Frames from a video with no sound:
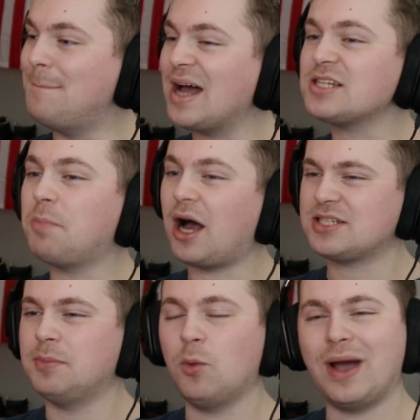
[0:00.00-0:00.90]
Best
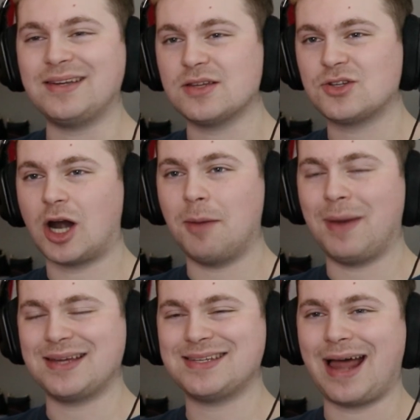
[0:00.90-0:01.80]
possible way to start
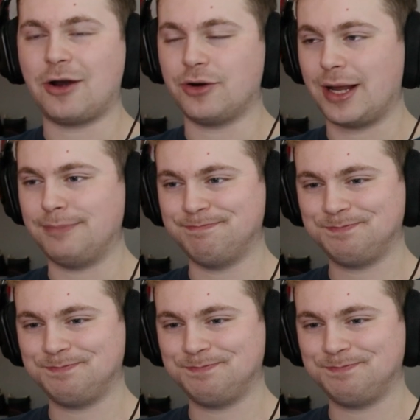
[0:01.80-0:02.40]
my Saturday.